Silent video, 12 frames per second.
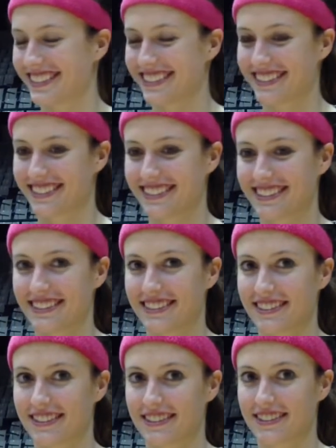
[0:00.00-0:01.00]

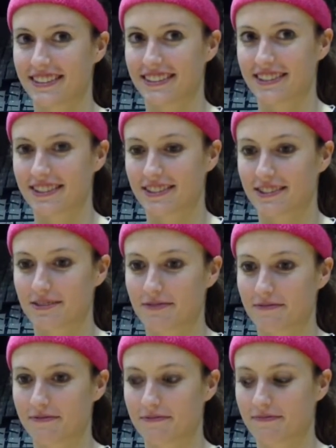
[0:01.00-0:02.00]

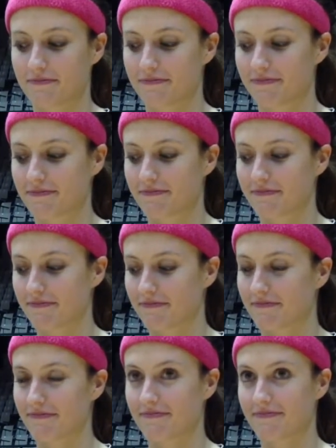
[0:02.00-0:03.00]

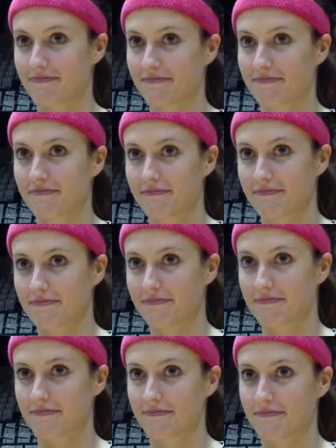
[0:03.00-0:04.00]

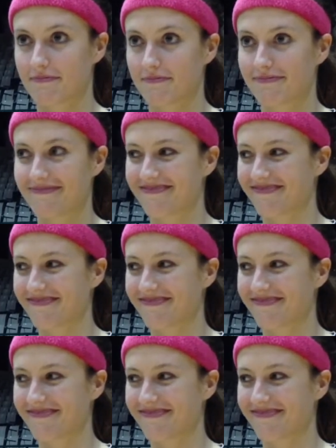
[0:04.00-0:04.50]
The person shown says nothing.